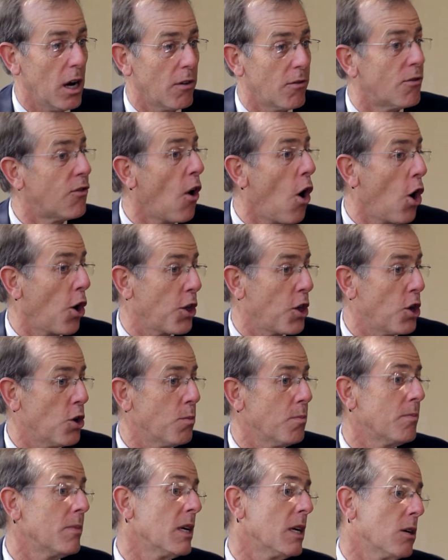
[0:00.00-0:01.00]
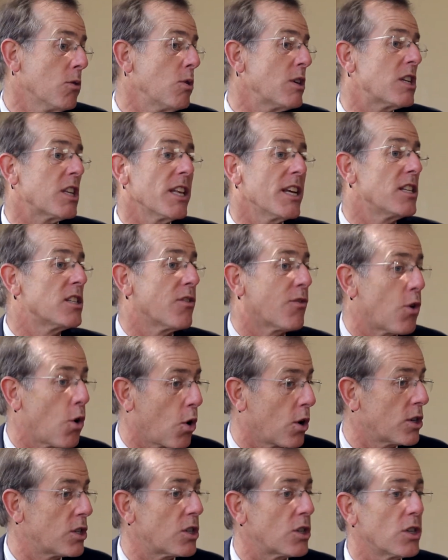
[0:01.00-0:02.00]
volume, which leads, of
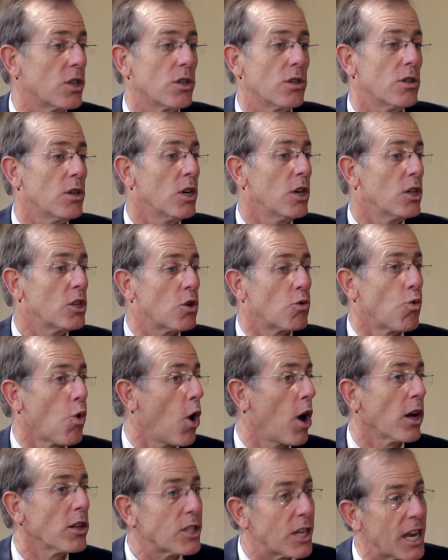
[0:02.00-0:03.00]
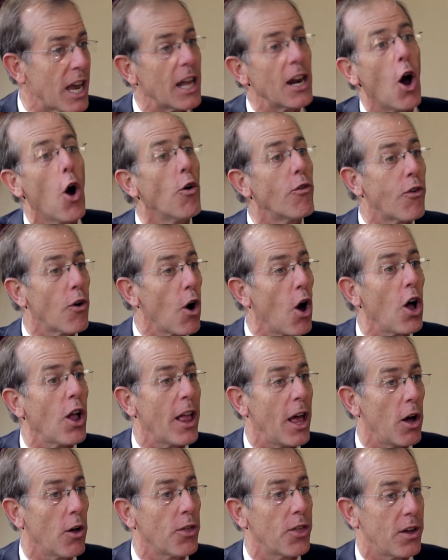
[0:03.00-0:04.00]
course, to royalty and overall
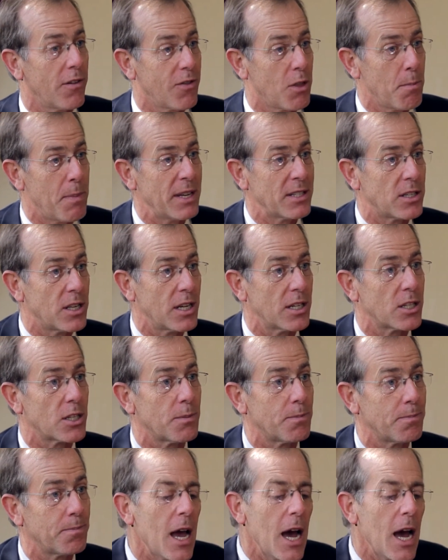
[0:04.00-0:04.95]
health of the business.